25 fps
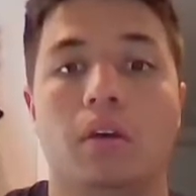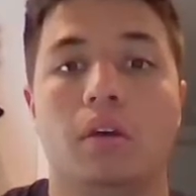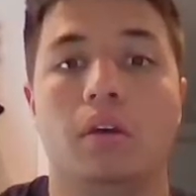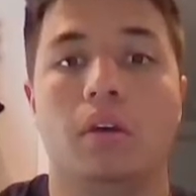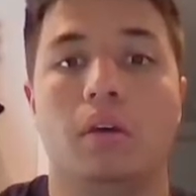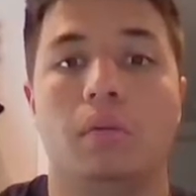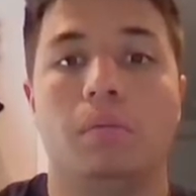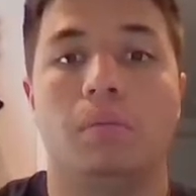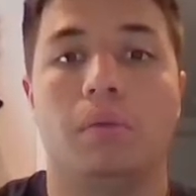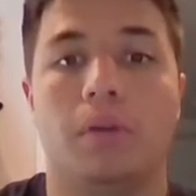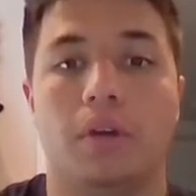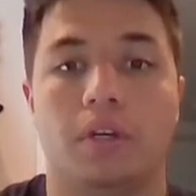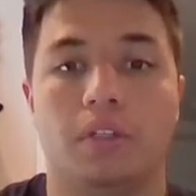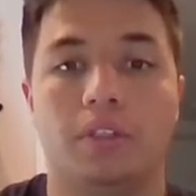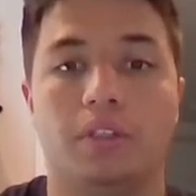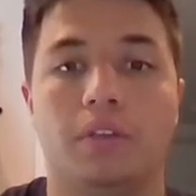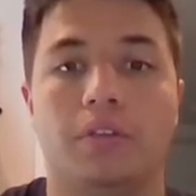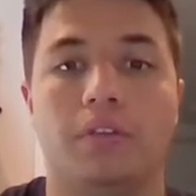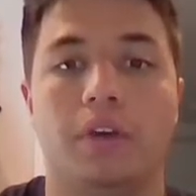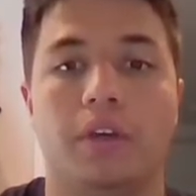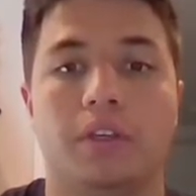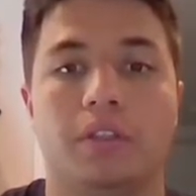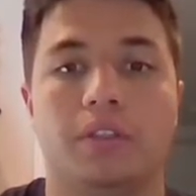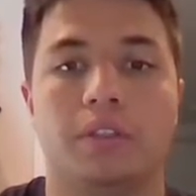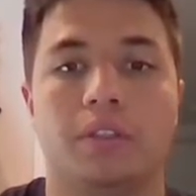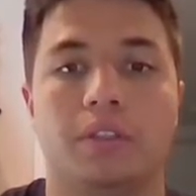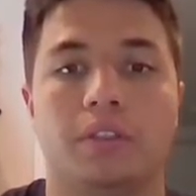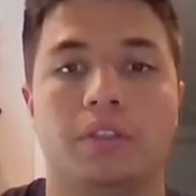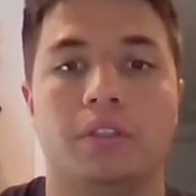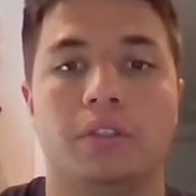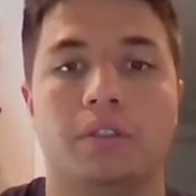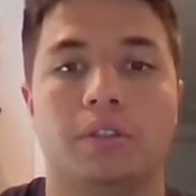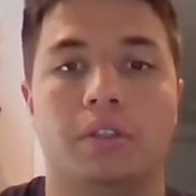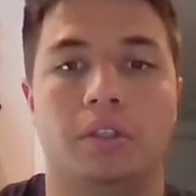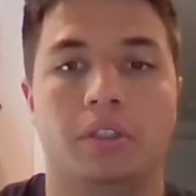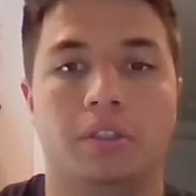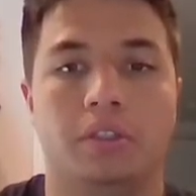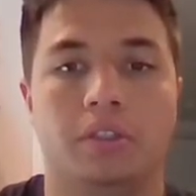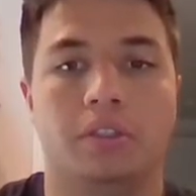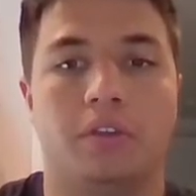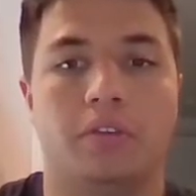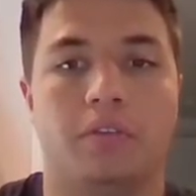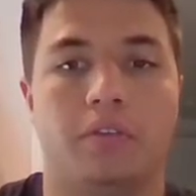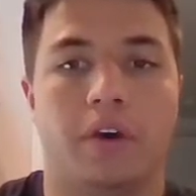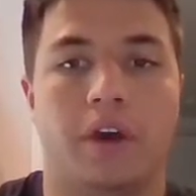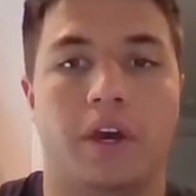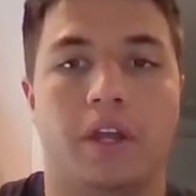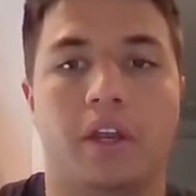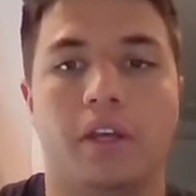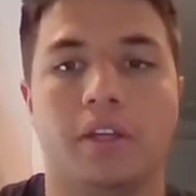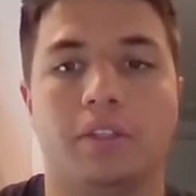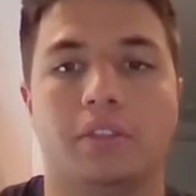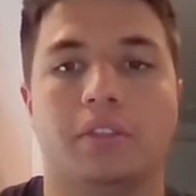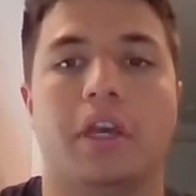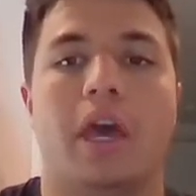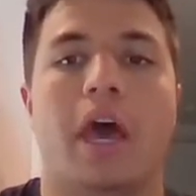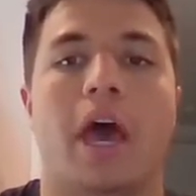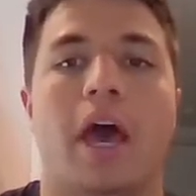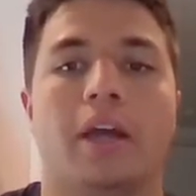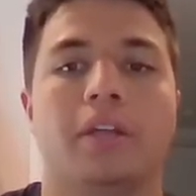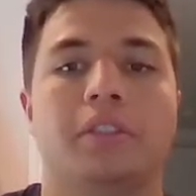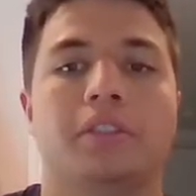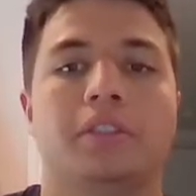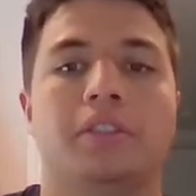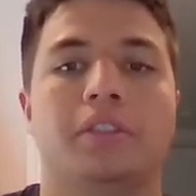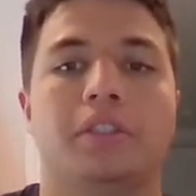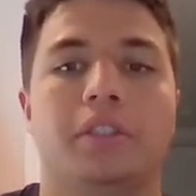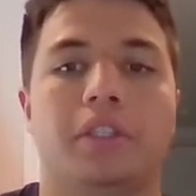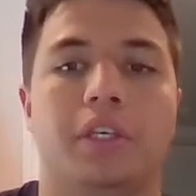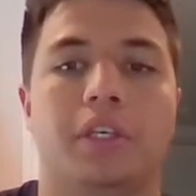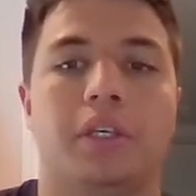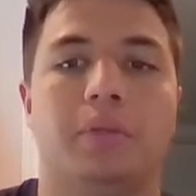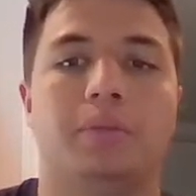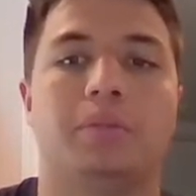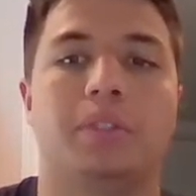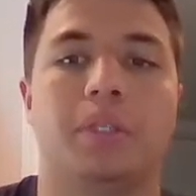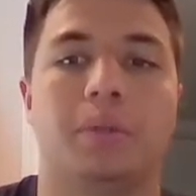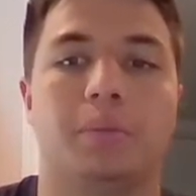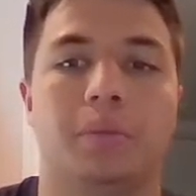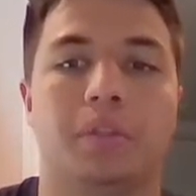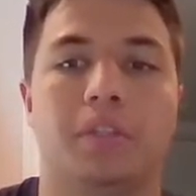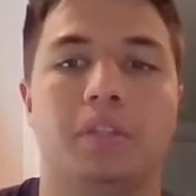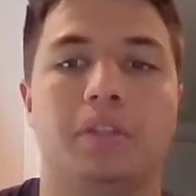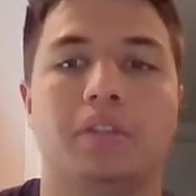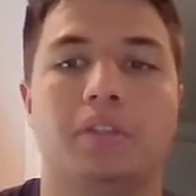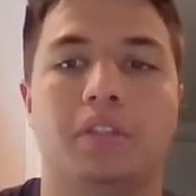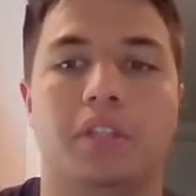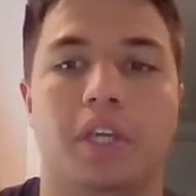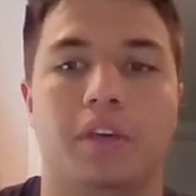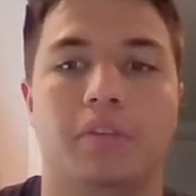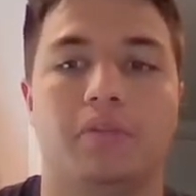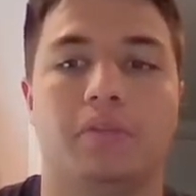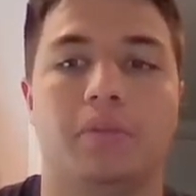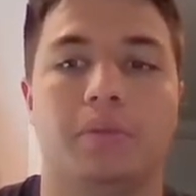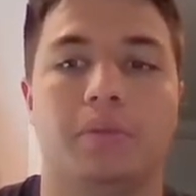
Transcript: Preservation is defined as an action to keep something safe from